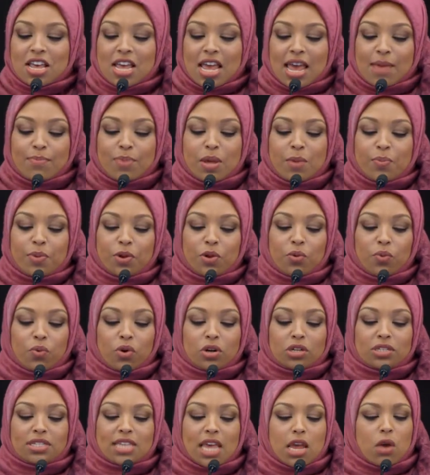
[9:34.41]
and people
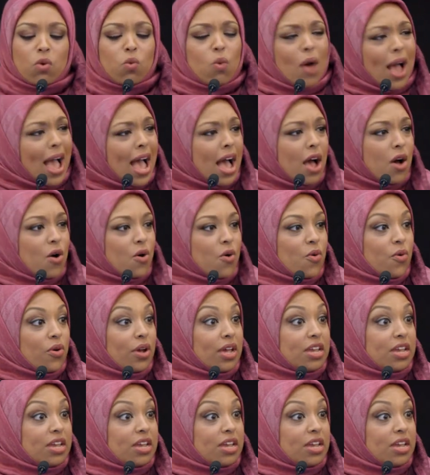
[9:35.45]
were saying, wow,